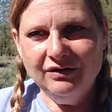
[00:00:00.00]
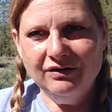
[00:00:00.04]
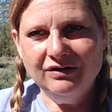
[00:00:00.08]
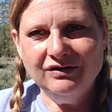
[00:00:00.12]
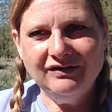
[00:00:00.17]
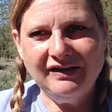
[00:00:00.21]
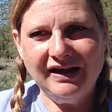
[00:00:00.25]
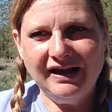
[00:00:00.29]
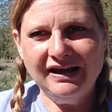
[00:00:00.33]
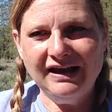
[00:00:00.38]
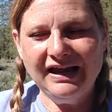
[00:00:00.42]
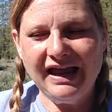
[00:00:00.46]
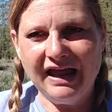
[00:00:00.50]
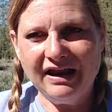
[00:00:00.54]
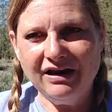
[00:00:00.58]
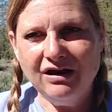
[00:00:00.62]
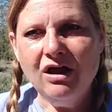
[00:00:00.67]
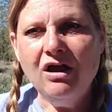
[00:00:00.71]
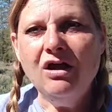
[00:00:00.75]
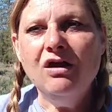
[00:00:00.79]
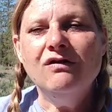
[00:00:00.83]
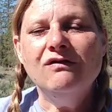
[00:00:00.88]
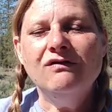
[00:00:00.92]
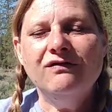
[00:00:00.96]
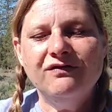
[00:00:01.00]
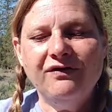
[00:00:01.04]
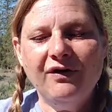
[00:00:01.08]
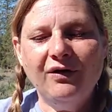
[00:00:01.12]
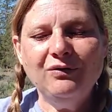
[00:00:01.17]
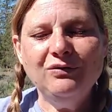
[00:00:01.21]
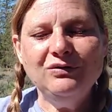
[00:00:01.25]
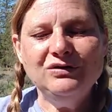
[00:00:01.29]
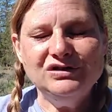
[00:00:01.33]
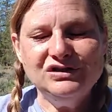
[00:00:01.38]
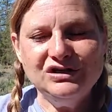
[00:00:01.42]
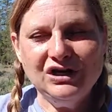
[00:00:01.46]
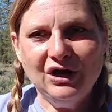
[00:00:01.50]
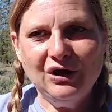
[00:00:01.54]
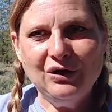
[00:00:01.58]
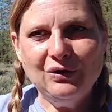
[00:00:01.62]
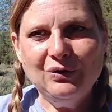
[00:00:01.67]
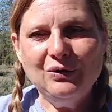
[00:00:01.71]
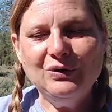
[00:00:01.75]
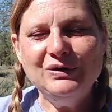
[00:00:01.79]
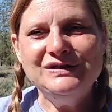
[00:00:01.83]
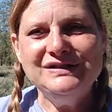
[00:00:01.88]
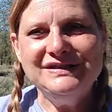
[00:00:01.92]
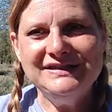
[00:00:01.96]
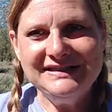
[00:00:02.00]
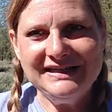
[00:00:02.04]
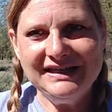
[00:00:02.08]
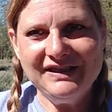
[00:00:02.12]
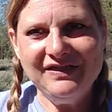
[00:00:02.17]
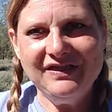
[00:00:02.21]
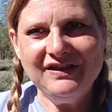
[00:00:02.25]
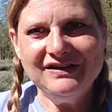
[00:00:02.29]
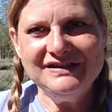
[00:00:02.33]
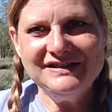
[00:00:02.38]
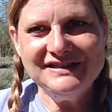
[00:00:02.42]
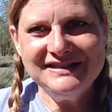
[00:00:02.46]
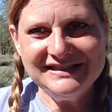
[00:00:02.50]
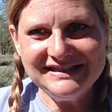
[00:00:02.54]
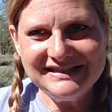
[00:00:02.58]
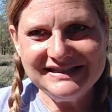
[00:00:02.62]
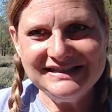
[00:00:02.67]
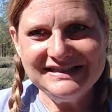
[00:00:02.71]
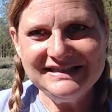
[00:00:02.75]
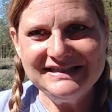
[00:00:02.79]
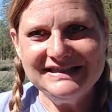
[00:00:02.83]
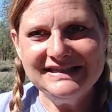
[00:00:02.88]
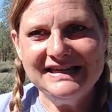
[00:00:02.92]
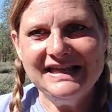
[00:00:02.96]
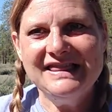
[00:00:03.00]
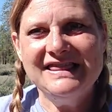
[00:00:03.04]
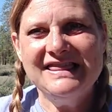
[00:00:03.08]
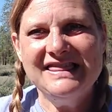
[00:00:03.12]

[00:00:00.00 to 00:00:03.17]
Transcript: Say it again. Photosynthesis.